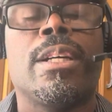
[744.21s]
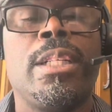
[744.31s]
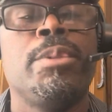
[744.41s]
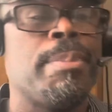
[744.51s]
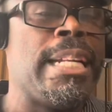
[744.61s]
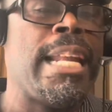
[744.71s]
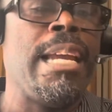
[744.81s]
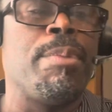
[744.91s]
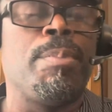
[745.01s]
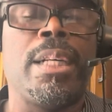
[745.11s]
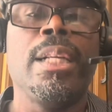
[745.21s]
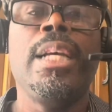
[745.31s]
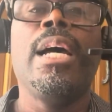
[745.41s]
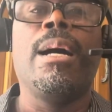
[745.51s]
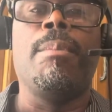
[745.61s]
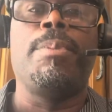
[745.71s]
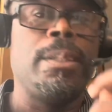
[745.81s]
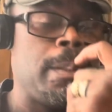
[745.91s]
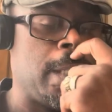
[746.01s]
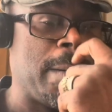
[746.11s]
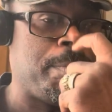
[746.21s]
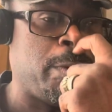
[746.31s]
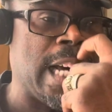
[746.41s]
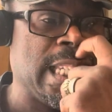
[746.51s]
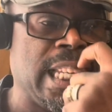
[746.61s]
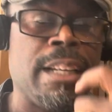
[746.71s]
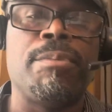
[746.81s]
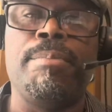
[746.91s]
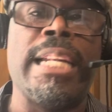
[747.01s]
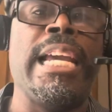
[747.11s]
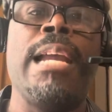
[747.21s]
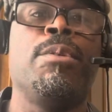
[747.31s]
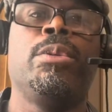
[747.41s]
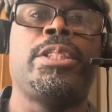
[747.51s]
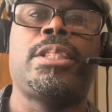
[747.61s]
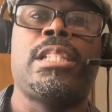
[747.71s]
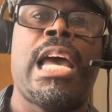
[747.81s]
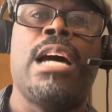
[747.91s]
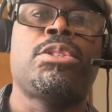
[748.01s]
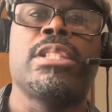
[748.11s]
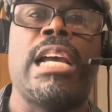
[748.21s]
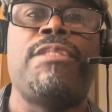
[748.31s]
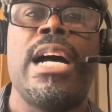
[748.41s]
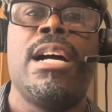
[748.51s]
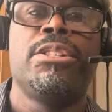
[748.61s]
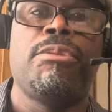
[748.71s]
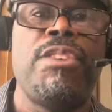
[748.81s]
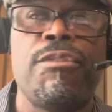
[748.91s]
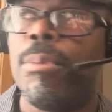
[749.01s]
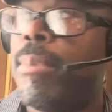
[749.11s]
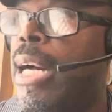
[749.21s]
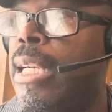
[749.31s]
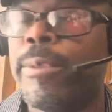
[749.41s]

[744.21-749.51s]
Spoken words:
It was my neighbor, but up where I lived, my neighbor his house was like 500 feet from mine.